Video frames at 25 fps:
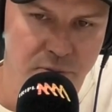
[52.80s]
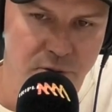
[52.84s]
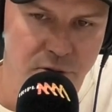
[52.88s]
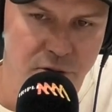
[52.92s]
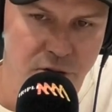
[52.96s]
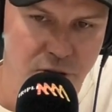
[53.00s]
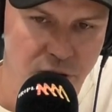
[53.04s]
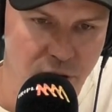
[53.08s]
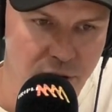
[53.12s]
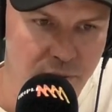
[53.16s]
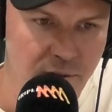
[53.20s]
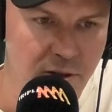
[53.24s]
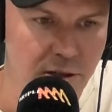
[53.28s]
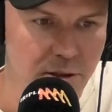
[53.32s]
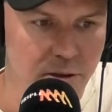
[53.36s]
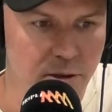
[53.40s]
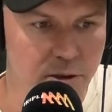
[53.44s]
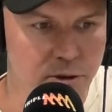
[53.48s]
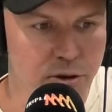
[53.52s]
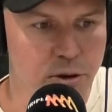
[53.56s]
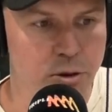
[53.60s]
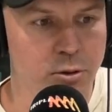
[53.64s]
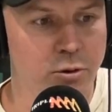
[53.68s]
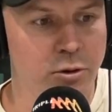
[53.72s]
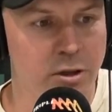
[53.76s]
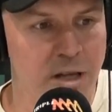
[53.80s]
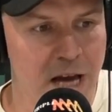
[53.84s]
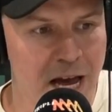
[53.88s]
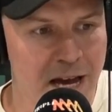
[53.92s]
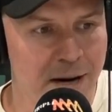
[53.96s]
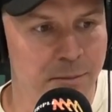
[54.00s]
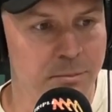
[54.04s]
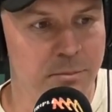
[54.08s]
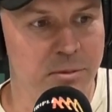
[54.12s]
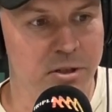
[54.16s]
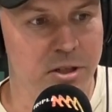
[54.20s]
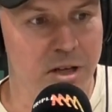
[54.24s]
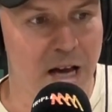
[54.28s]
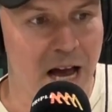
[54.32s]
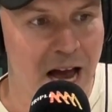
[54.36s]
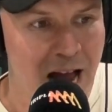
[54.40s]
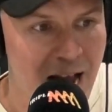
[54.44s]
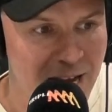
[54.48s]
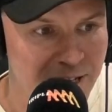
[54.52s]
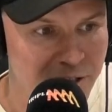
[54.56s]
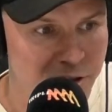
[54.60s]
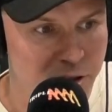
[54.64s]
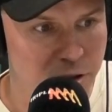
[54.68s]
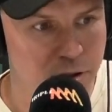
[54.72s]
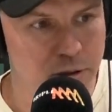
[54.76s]
Steve Gillis, who's Adam's
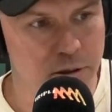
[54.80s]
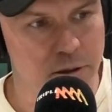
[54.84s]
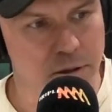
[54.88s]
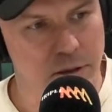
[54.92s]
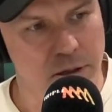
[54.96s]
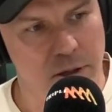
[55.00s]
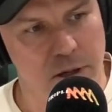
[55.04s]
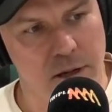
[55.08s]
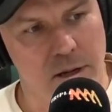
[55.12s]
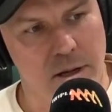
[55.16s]
agent,